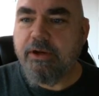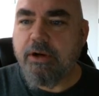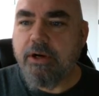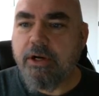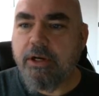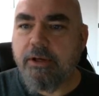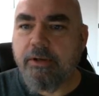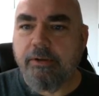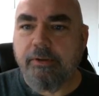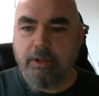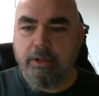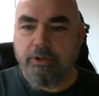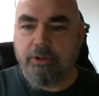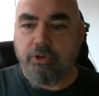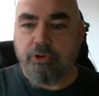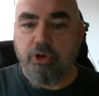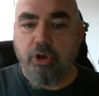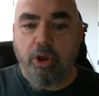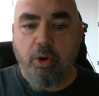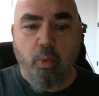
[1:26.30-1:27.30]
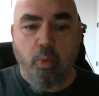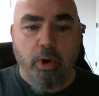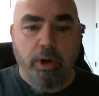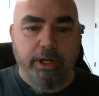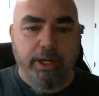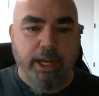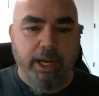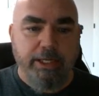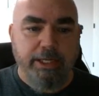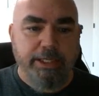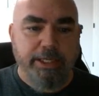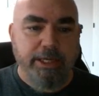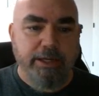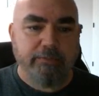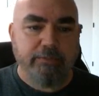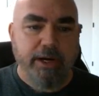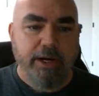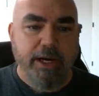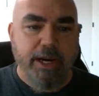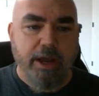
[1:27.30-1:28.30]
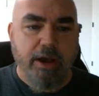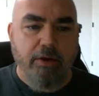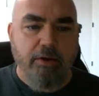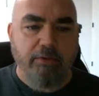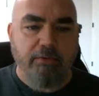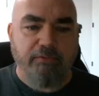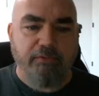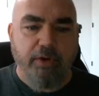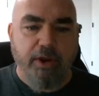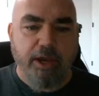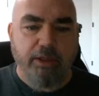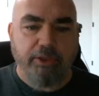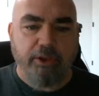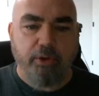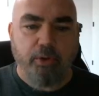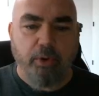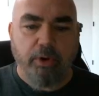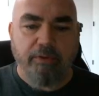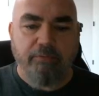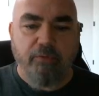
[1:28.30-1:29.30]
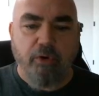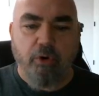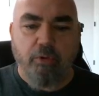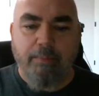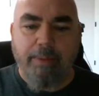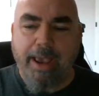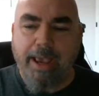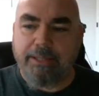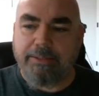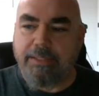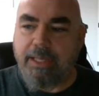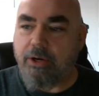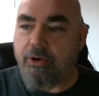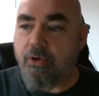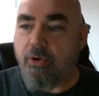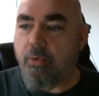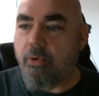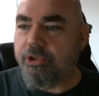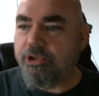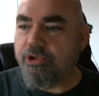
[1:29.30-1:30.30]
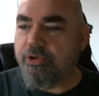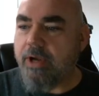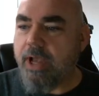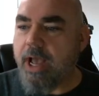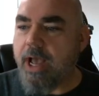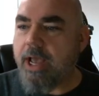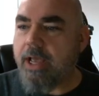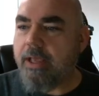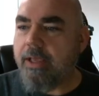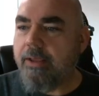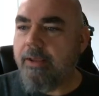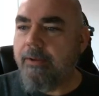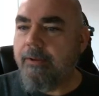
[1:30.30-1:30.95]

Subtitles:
on it. So it's only $119 right now. If you got the 20 volt max, I don't know what you got,